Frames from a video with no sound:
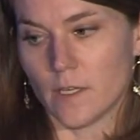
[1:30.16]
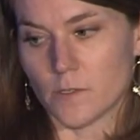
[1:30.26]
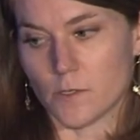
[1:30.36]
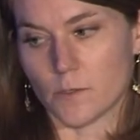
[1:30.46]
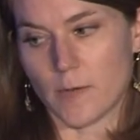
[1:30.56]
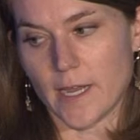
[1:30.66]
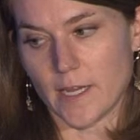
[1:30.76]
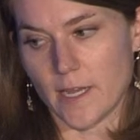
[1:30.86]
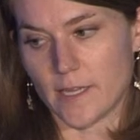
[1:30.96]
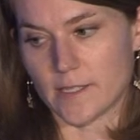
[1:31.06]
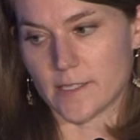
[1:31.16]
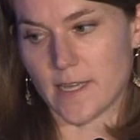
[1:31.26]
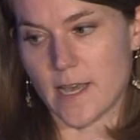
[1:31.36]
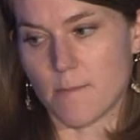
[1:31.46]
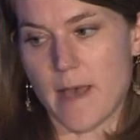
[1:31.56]
So it was recognized
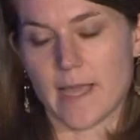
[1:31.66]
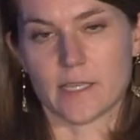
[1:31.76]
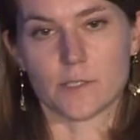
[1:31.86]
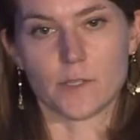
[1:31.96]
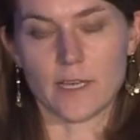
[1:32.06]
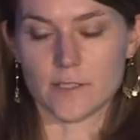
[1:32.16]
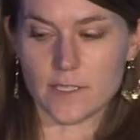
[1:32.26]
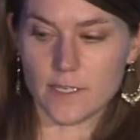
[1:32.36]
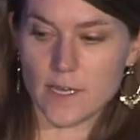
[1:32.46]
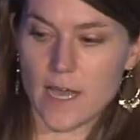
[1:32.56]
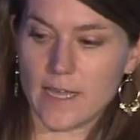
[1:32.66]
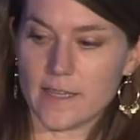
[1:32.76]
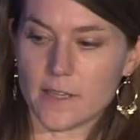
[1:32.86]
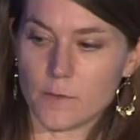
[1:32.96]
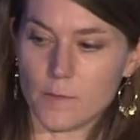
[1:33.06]
back in 2009
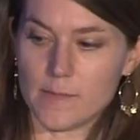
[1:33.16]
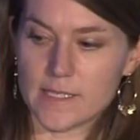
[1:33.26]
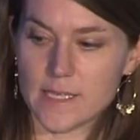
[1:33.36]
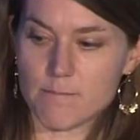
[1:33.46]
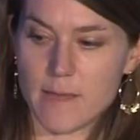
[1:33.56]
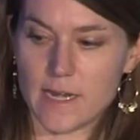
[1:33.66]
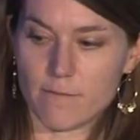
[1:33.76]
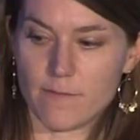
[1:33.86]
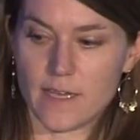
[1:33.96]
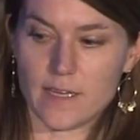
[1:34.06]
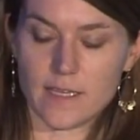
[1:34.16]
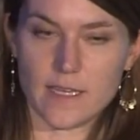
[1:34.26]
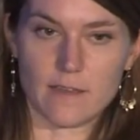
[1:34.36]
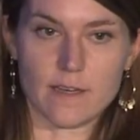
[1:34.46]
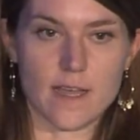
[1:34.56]
that there would be some benefit
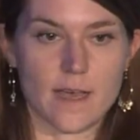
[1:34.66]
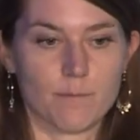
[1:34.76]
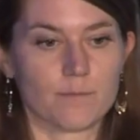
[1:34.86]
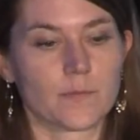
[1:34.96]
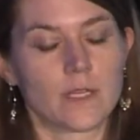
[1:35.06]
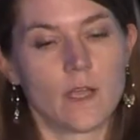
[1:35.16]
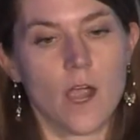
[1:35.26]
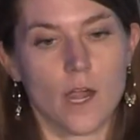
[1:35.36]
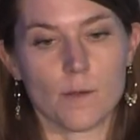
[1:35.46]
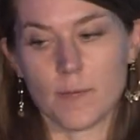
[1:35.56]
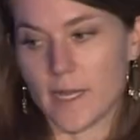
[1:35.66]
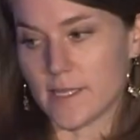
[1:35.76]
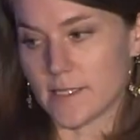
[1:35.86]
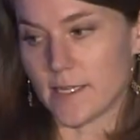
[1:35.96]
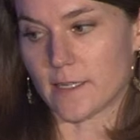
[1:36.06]
in
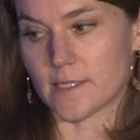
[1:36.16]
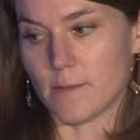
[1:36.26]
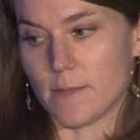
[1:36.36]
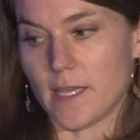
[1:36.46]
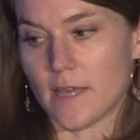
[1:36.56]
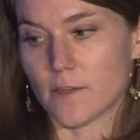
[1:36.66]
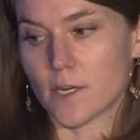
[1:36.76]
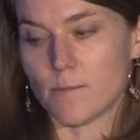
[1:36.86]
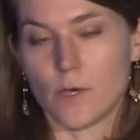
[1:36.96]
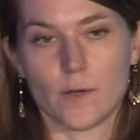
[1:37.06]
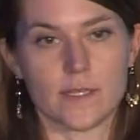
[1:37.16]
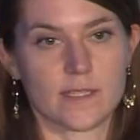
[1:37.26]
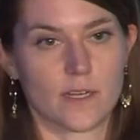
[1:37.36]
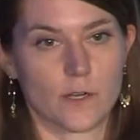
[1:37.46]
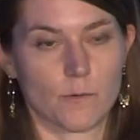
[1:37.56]
harmonizing some of the other
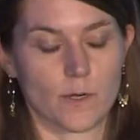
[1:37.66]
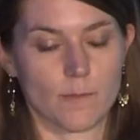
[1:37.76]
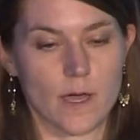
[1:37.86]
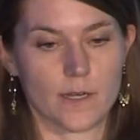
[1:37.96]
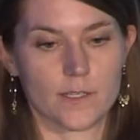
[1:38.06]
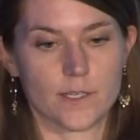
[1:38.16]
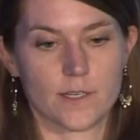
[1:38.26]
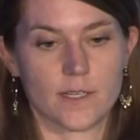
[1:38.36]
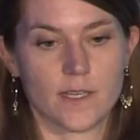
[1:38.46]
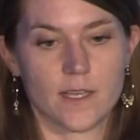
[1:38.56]
components that were monitored